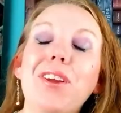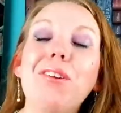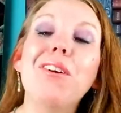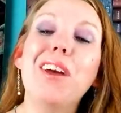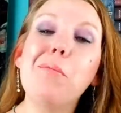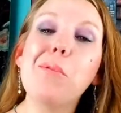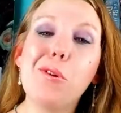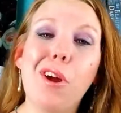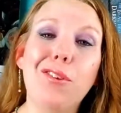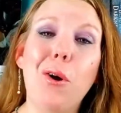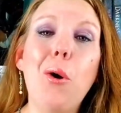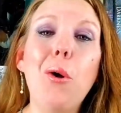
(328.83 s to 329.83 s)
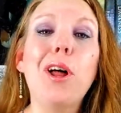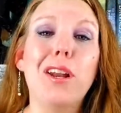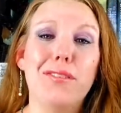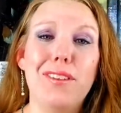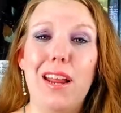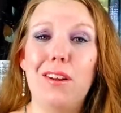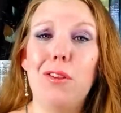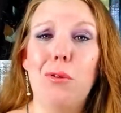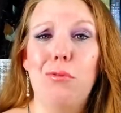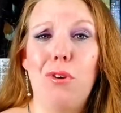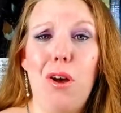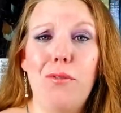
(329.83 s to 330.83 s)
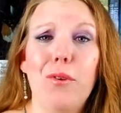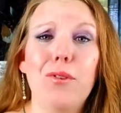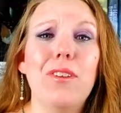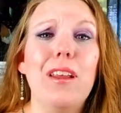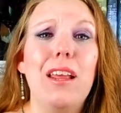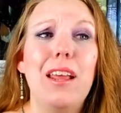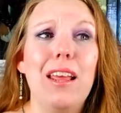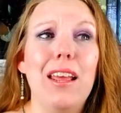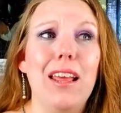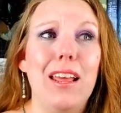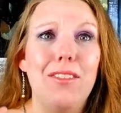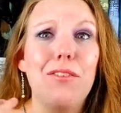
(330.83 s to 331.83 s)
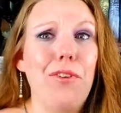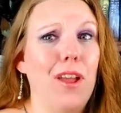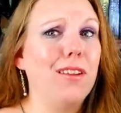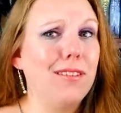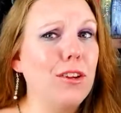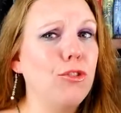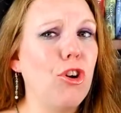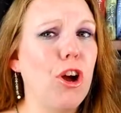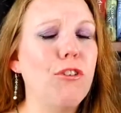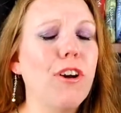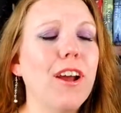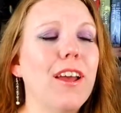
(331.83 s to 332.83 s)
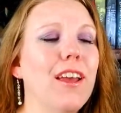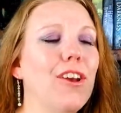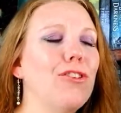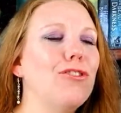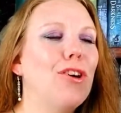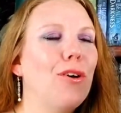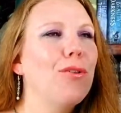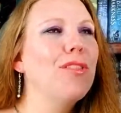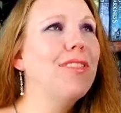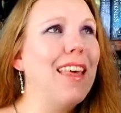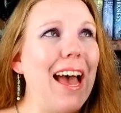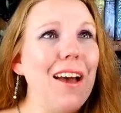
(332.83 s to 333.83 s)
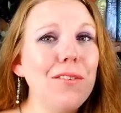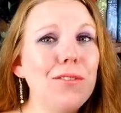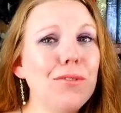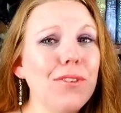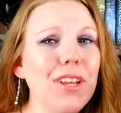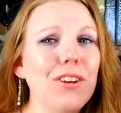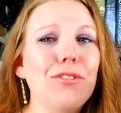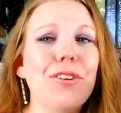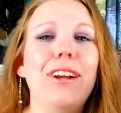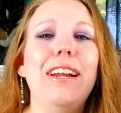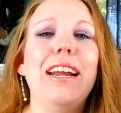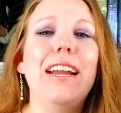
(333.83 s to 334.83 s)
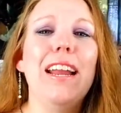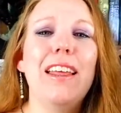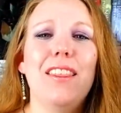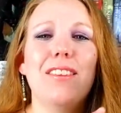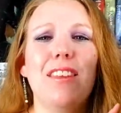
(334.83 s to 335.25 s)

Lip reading: don't come across a whole lot of standalone novels in the fantasy genre. So that was really intriguing. This